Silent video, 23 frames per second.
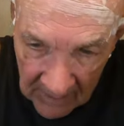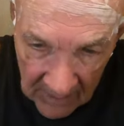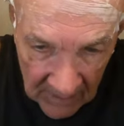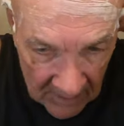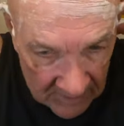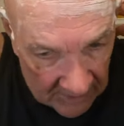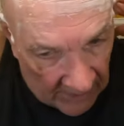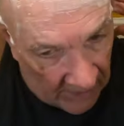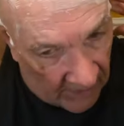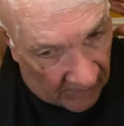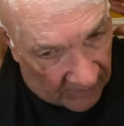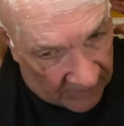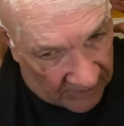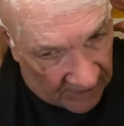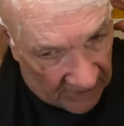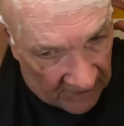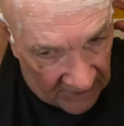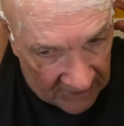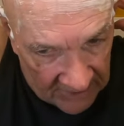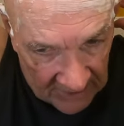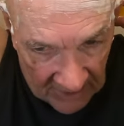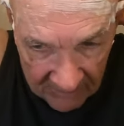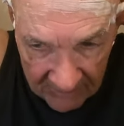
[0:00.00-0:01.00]
Because I don't see
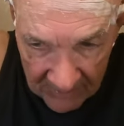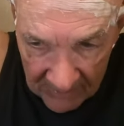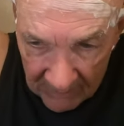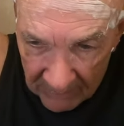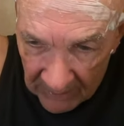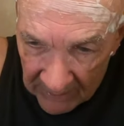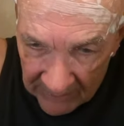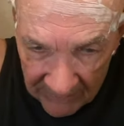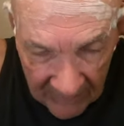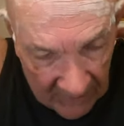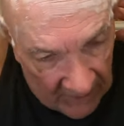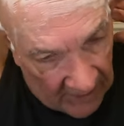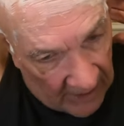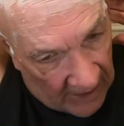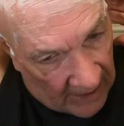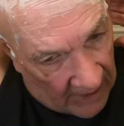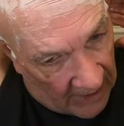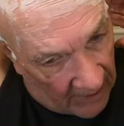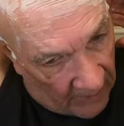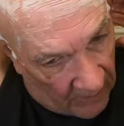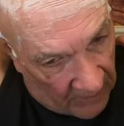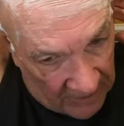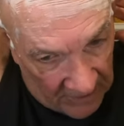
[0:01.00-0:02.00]
the same people every day,
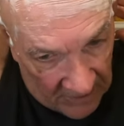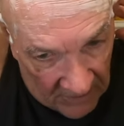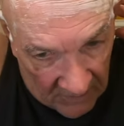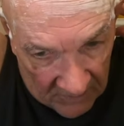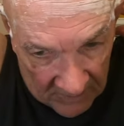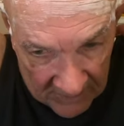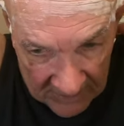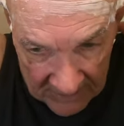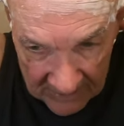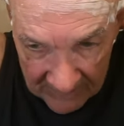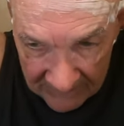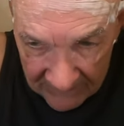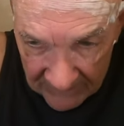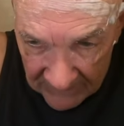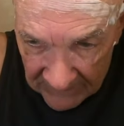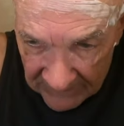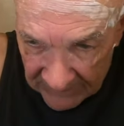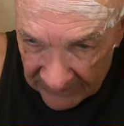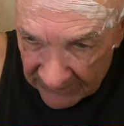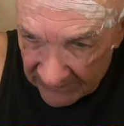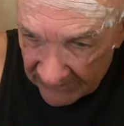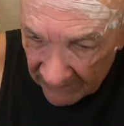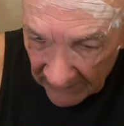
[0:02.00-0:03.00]
they wouldn't know the
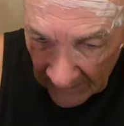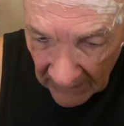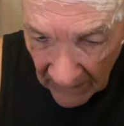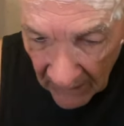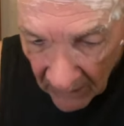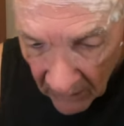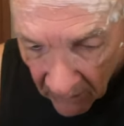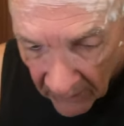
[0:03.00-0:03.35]
difference.